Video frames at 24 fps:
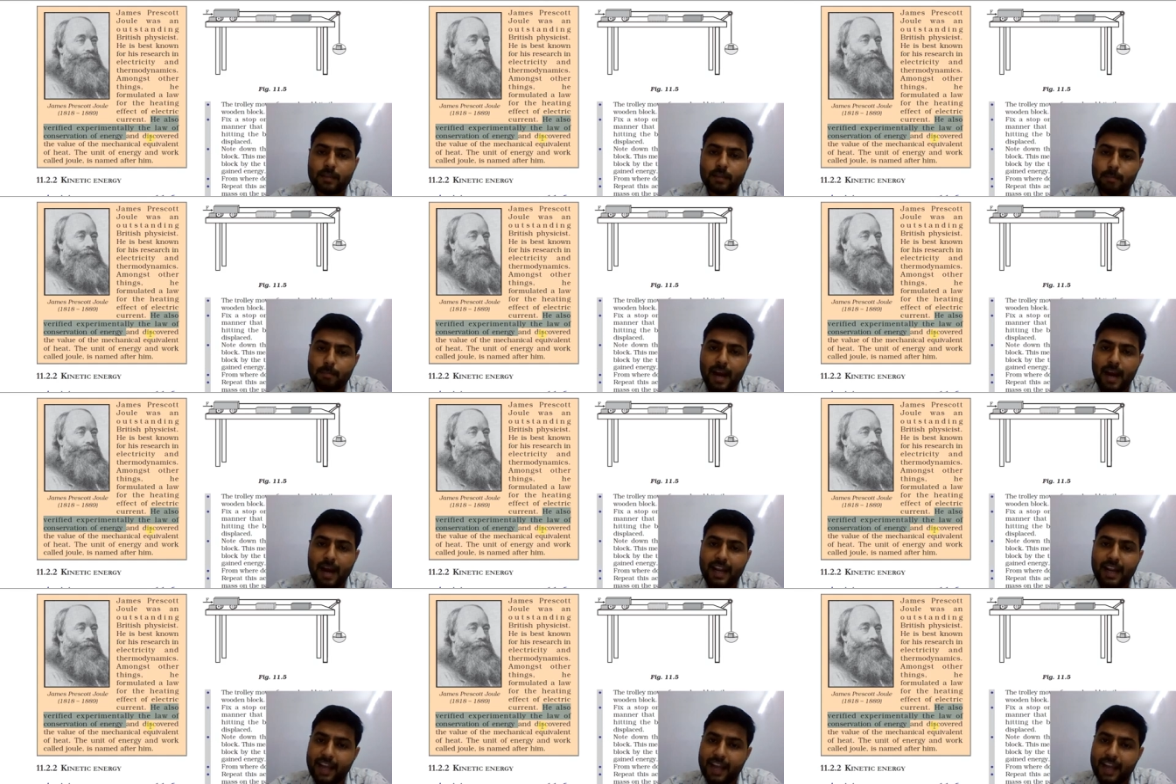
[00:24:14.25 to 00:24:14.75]

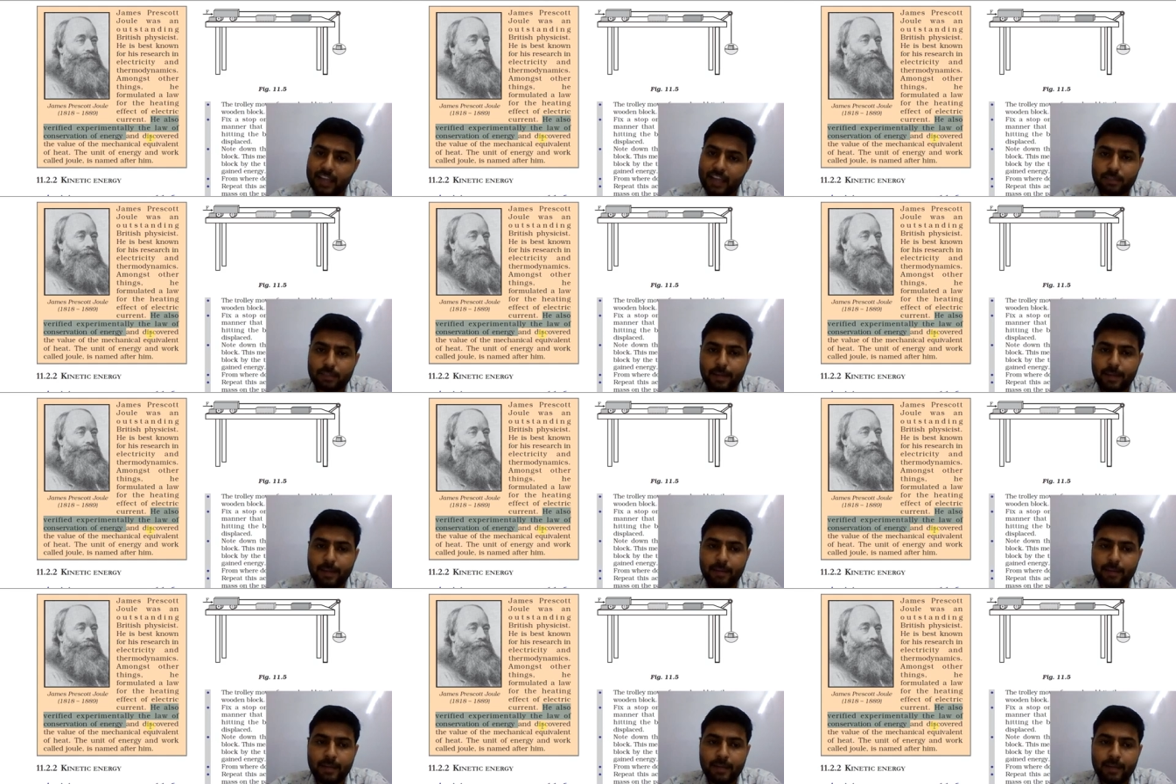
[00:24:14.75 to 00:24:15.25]
by
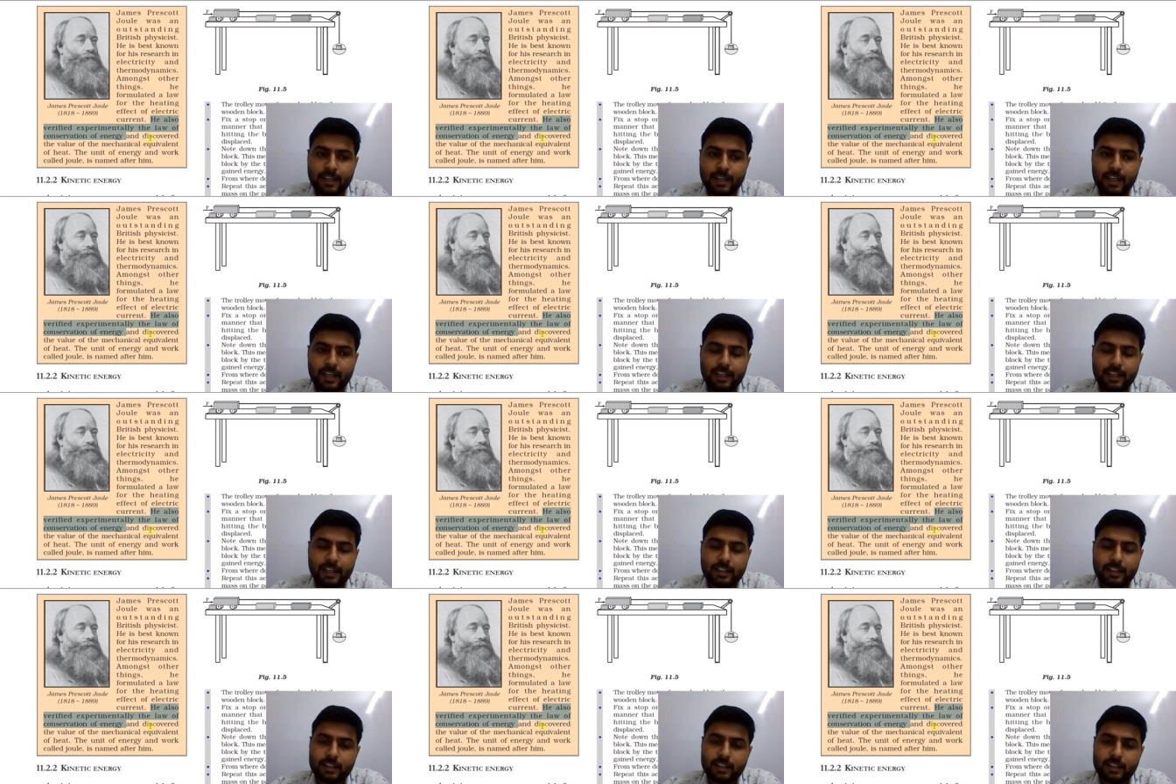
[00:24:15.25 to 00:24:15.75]

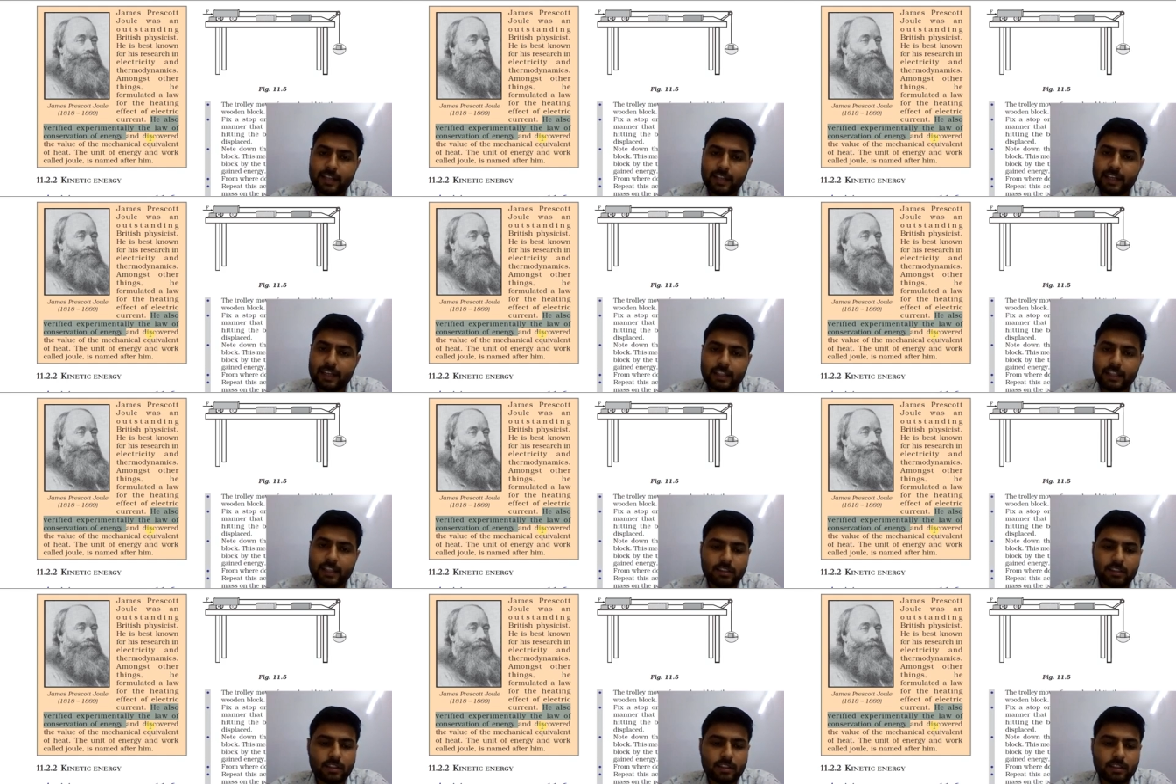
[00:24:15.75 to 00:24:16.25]
experimentally?
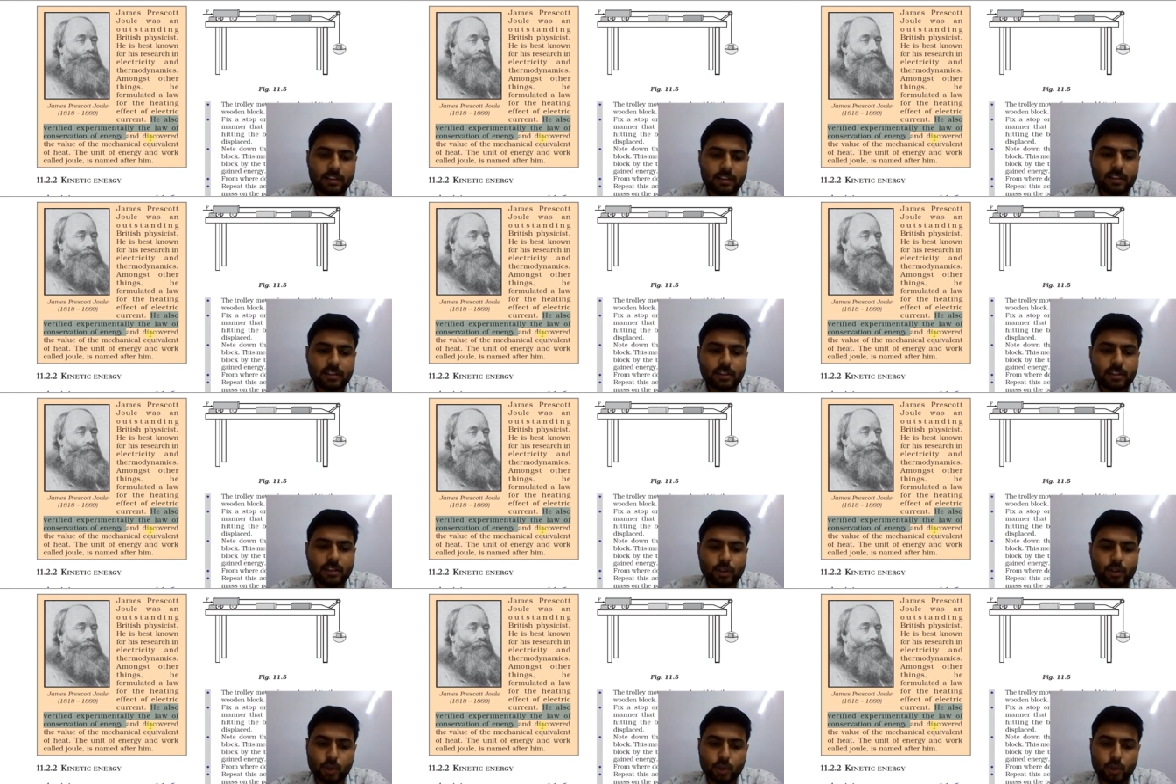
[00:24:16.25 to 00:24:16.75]
That is
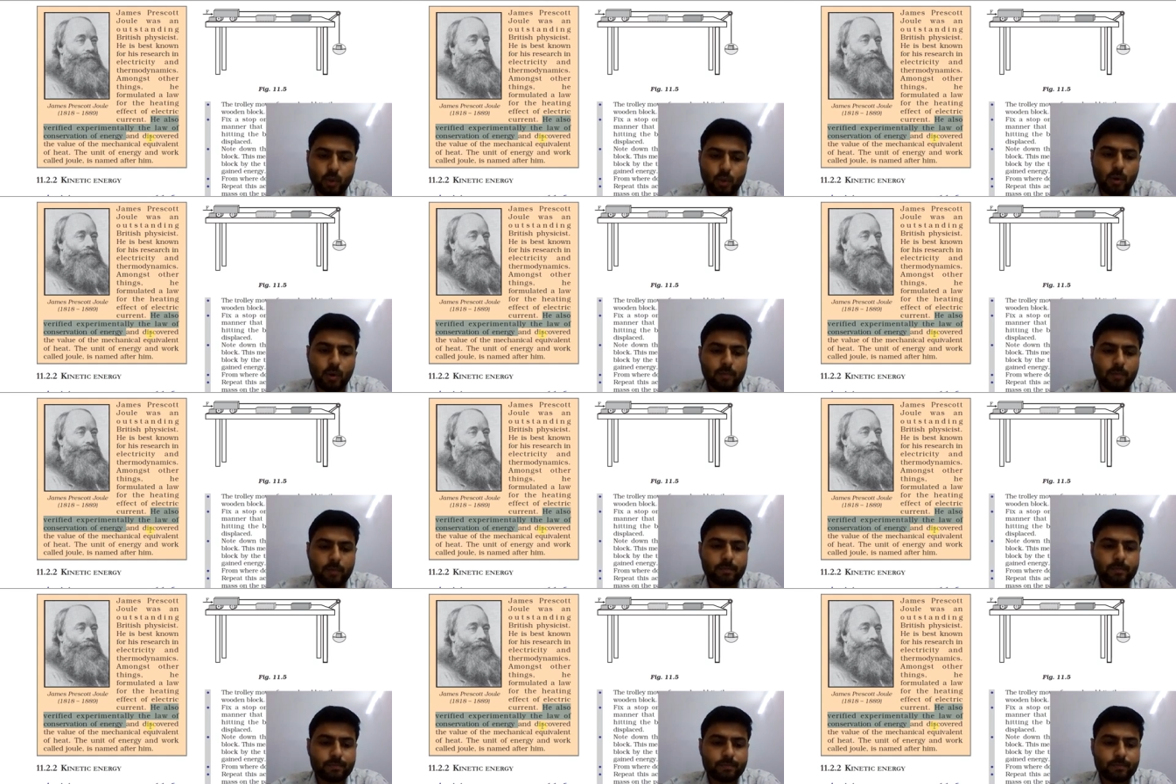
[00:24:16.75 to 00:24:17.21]
Joule.